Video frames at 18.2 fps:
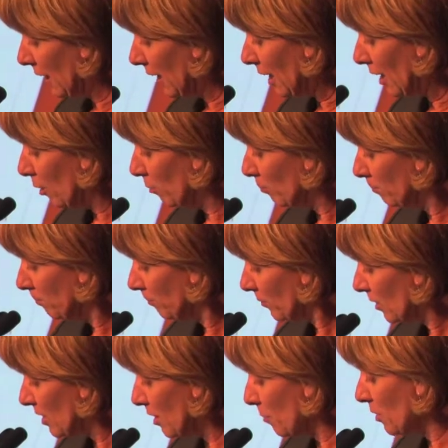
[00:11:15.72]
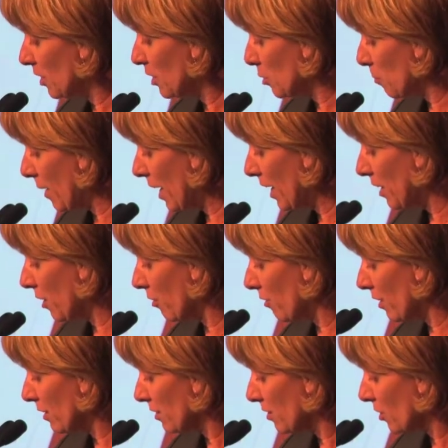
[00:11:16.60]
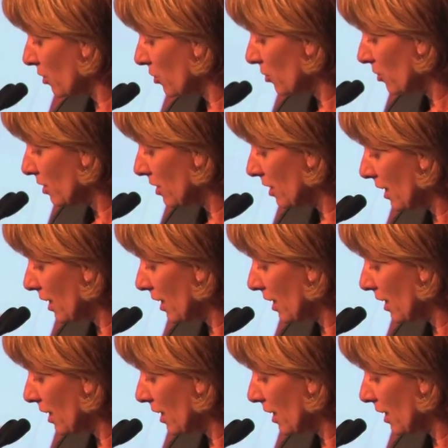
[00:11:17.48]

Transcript: Um, some of the domain areas, I should